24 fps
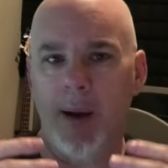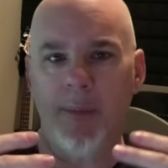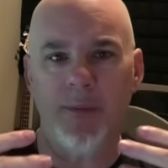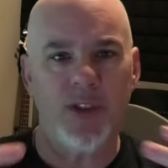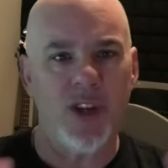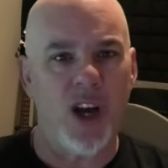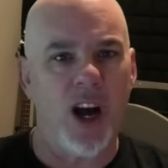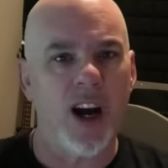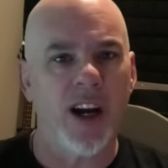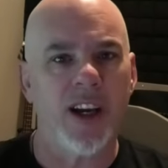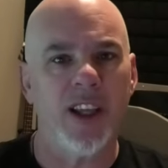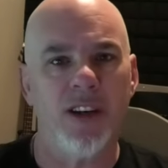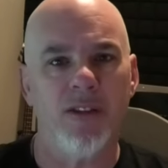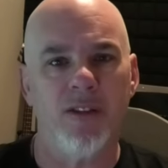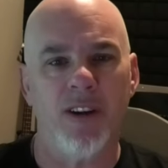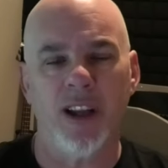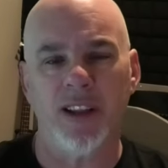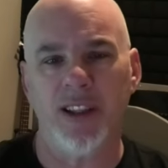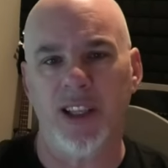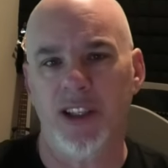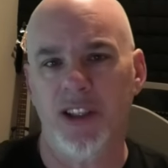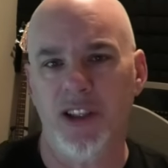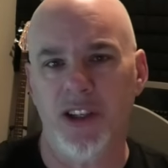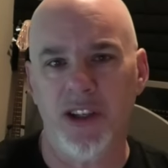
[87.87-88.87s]
I'm talking
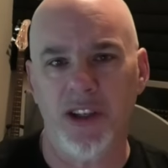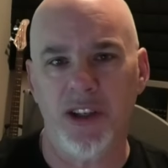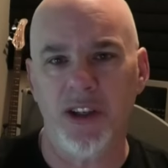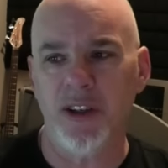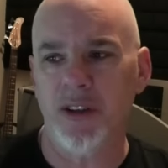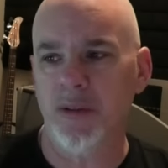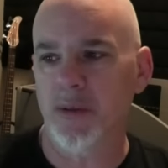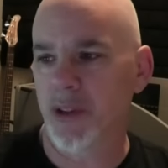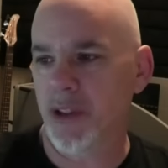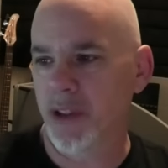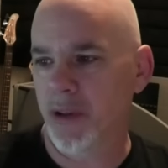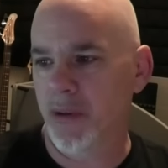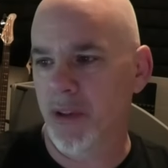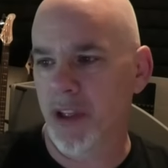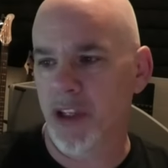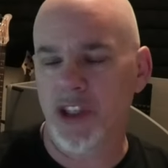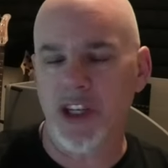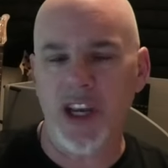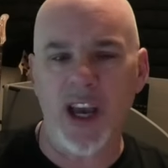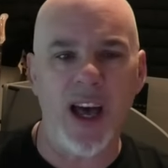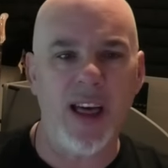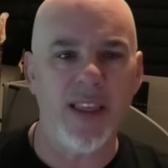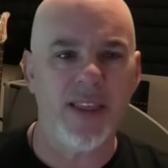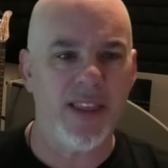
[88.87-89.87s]
directly to you. We're doing the
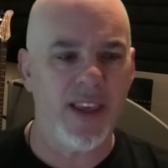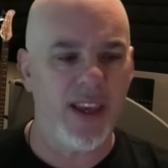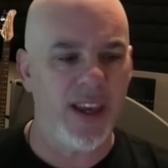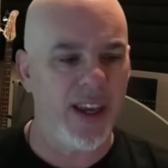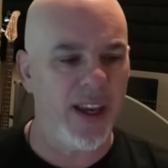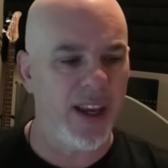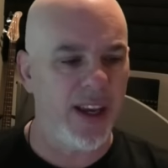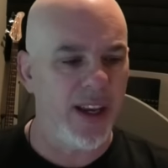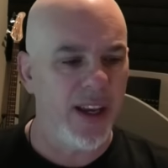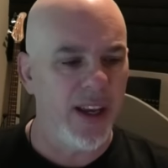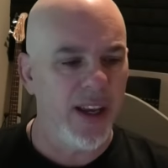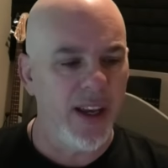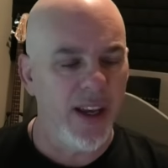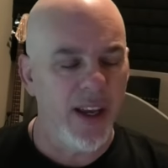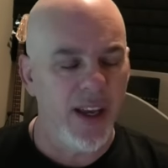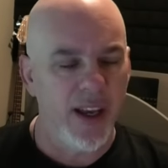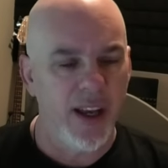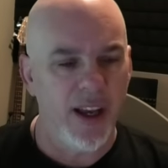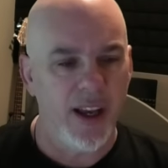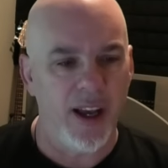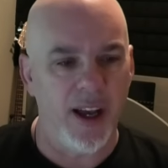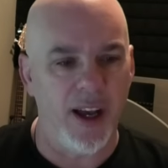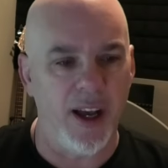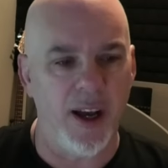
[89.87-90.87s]
chat thing,
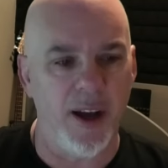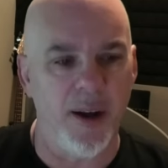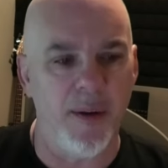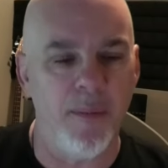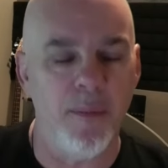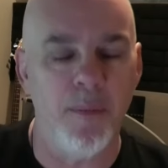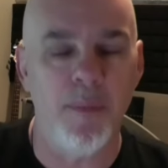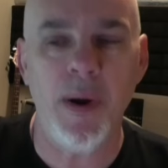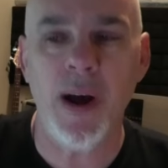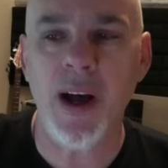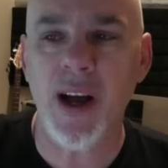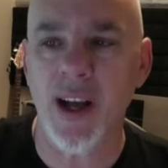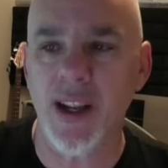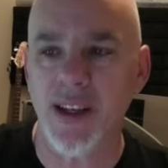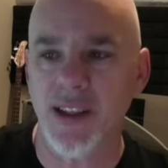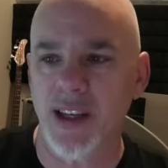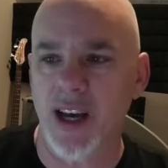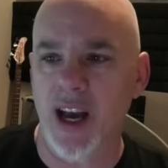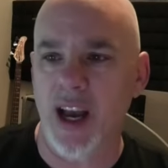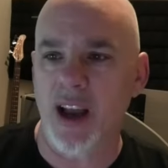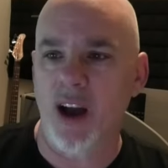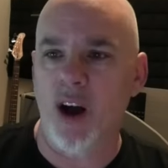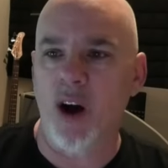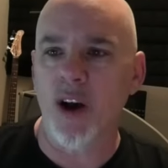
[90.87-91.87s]
but
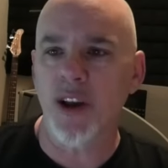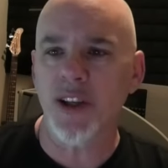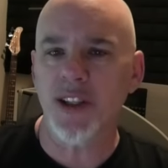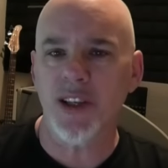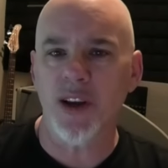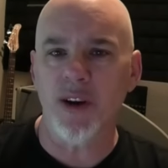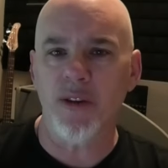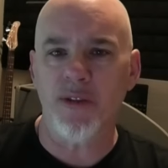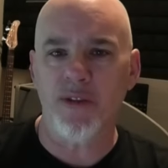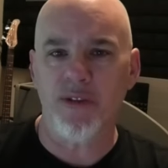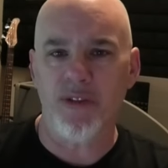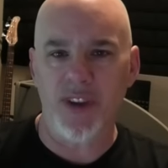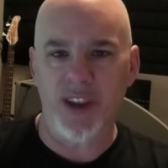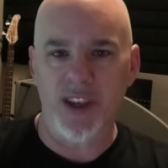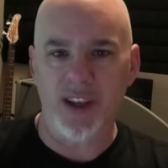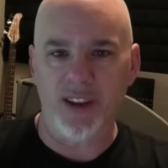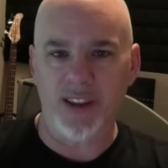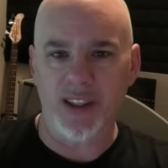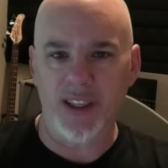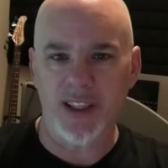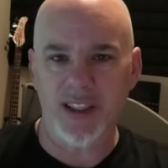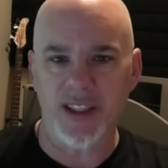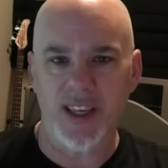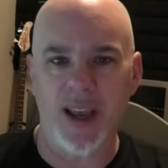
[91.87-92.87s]
I also feel
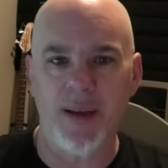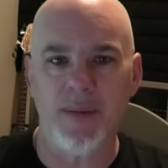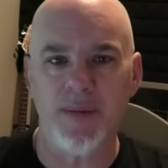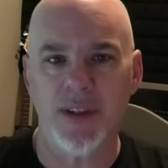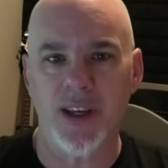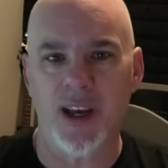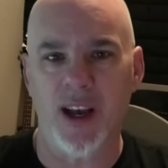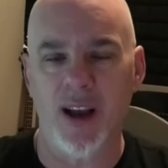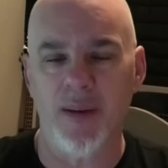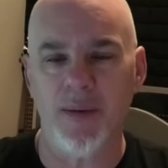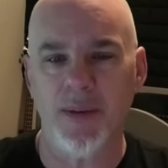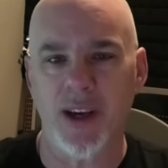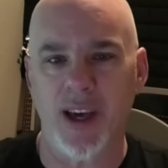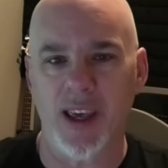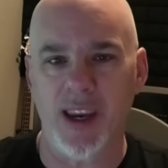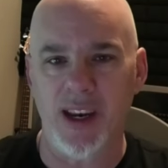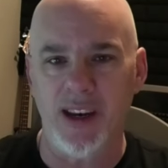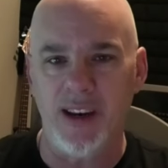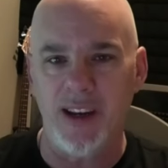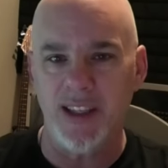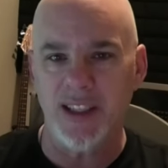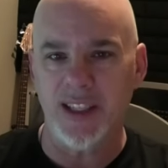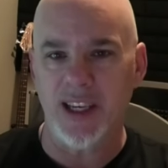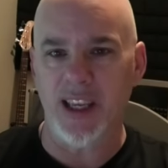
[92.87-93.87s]
at the same time kind
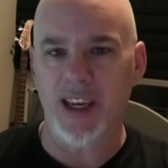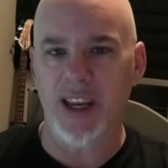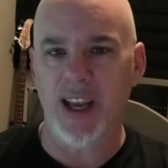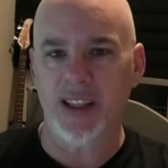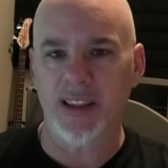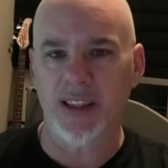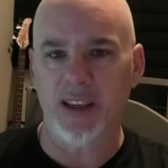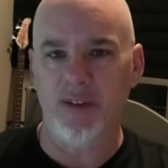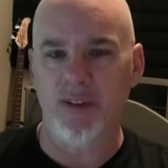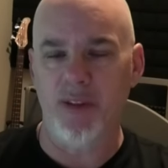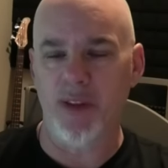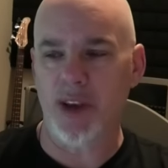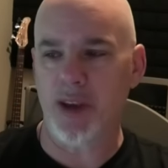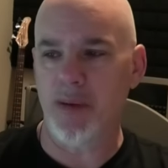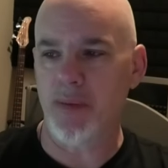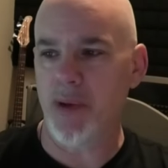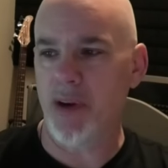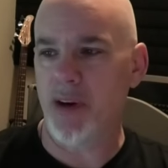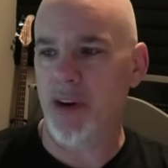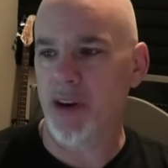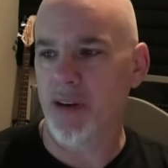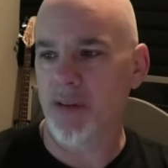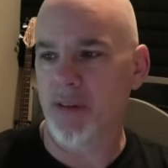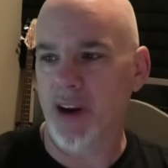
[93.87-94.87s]
of disconnected from the
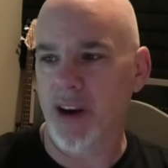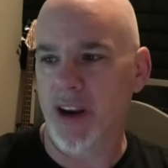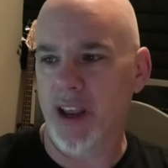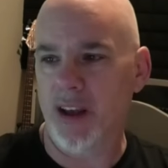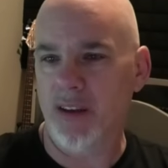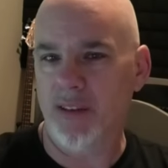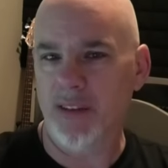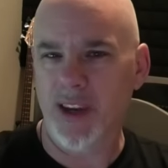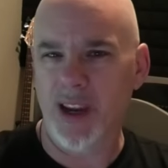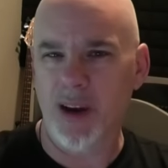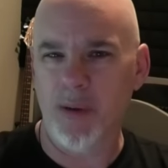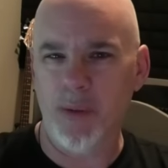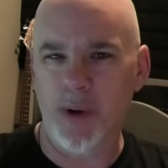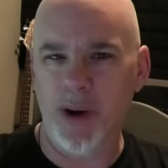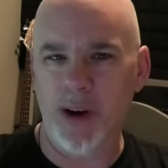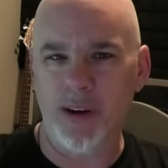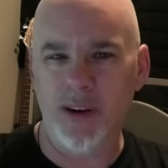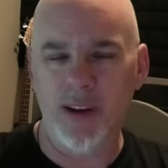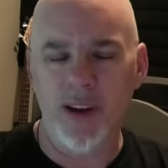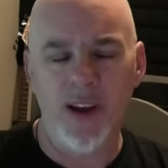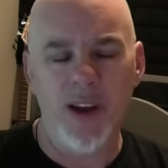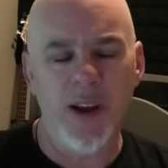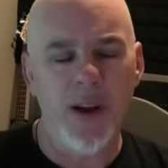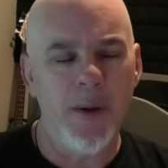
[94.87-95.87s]
community right now. Isn't that
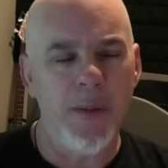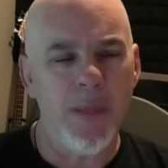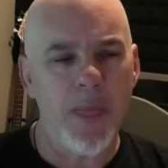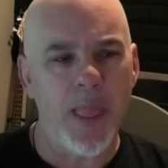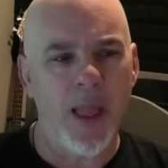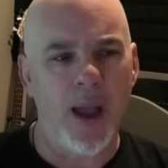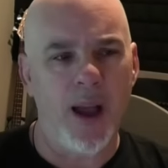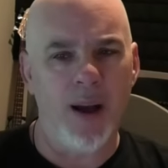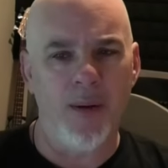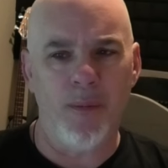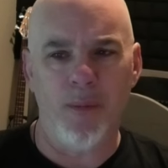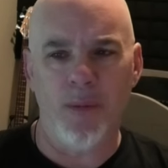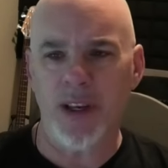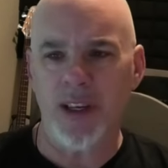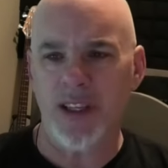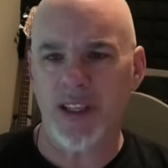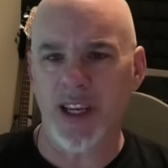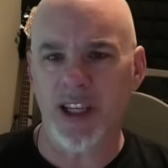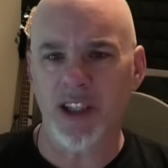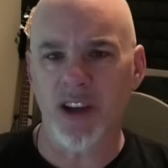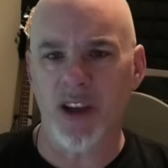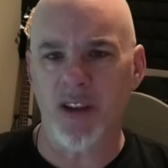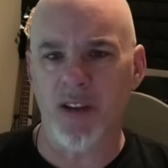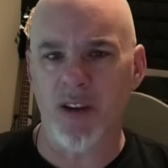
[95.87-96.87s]
weird? We
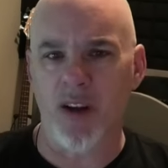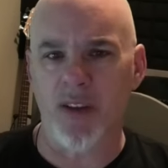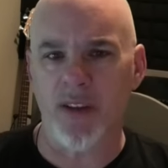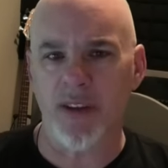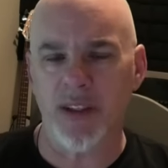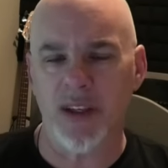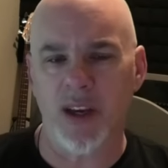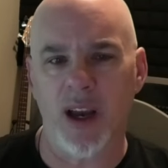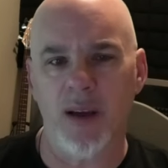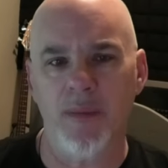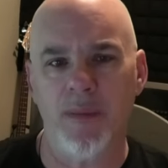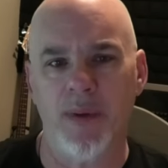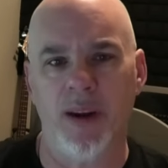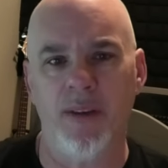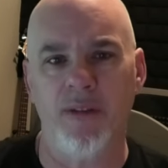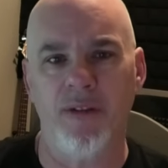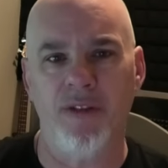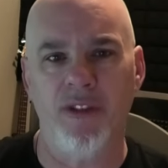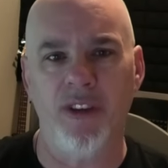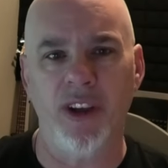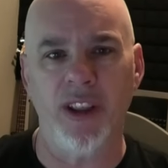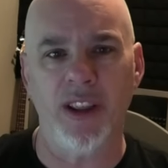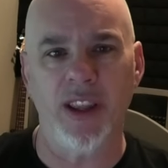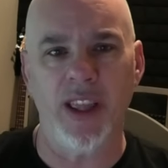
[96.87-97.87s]
see each other all the time, but I'm
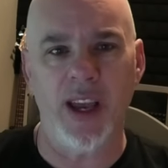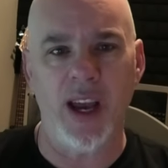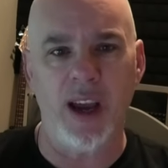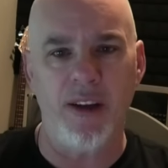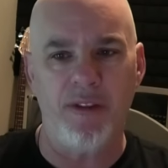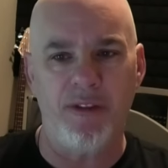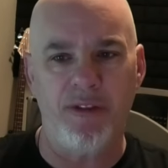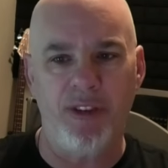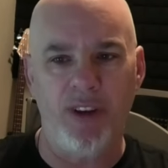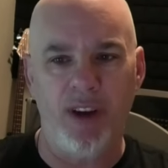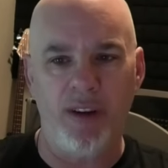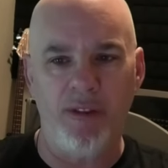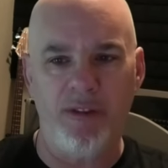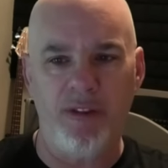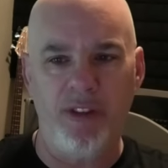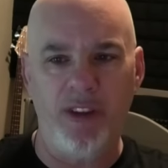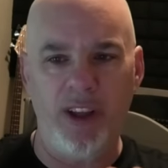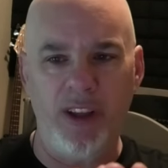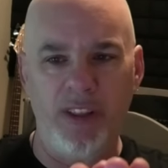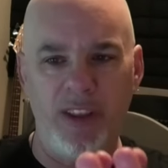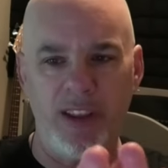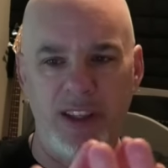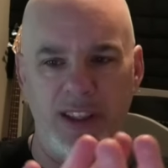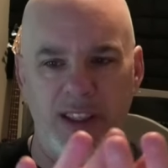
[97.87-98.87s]
feeling like I'm
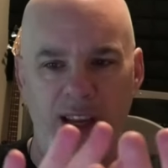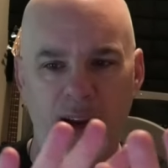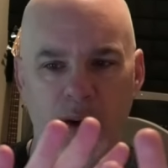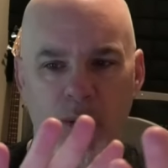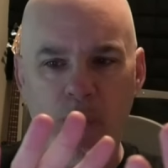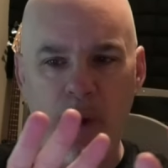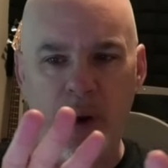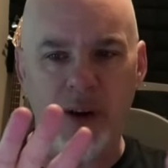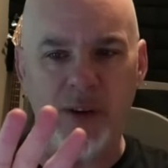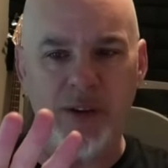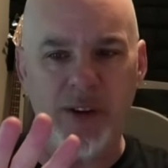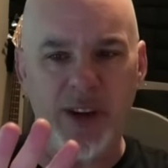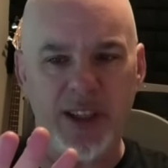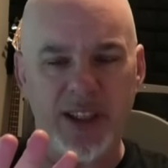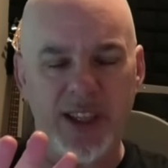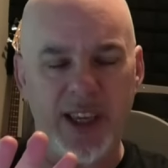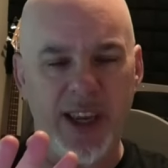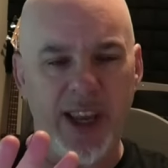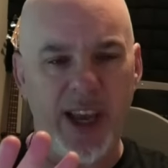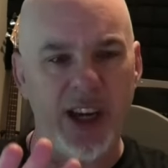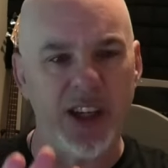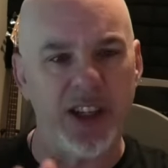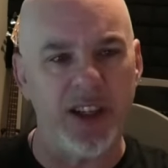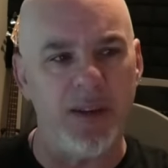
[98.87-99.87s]
feeling this like weird
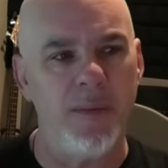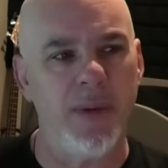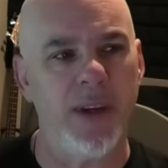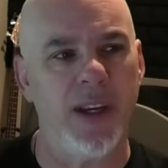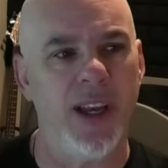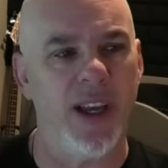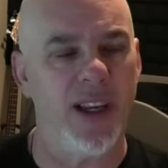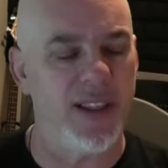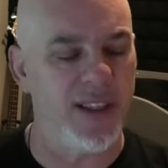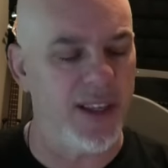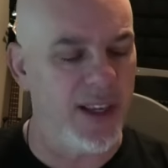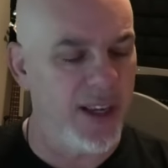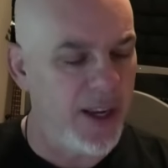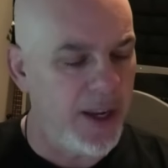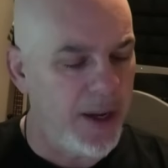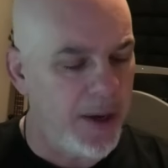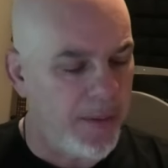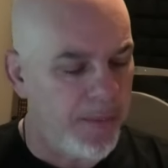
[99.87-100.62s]
disconnection because